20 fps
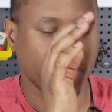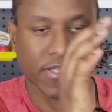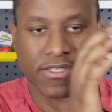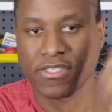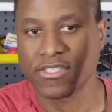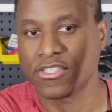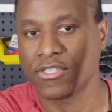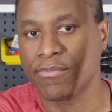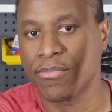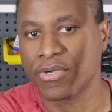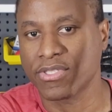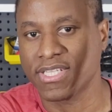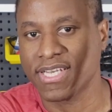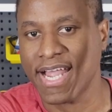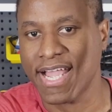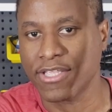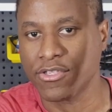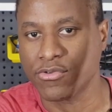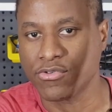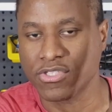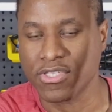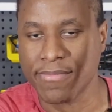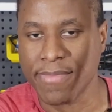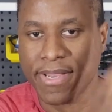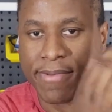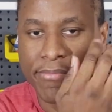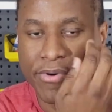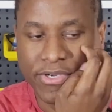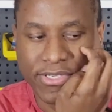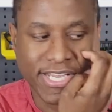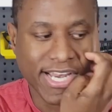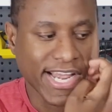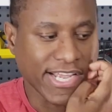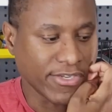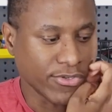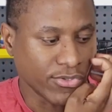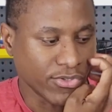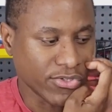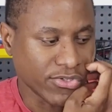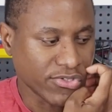is the book that I use, the main book that I
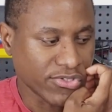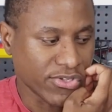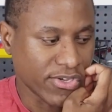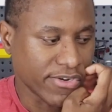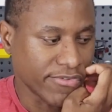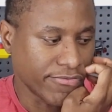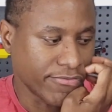use to study